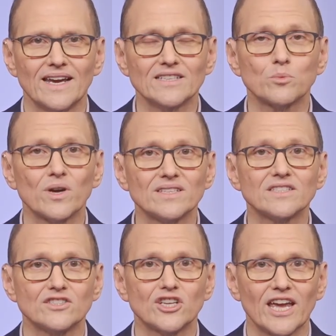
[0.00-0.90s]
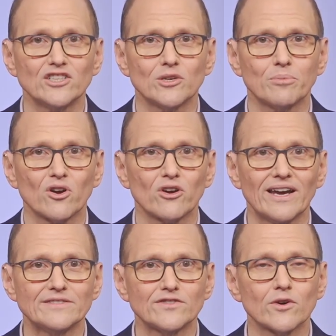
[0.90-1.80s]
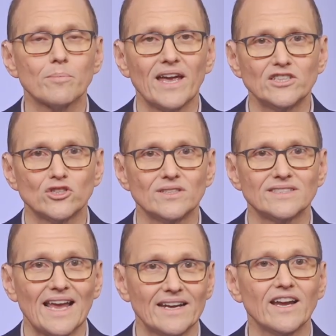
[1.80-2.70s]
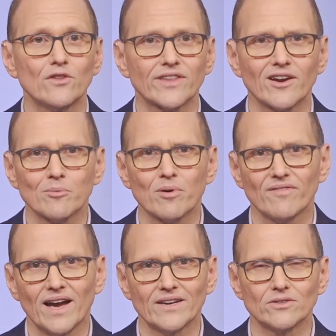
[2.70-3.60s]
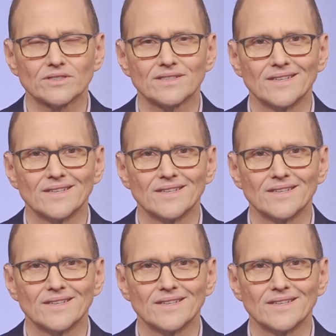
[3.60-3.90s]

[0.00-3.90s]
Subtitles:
as well as education programs for patients and healthcare providers.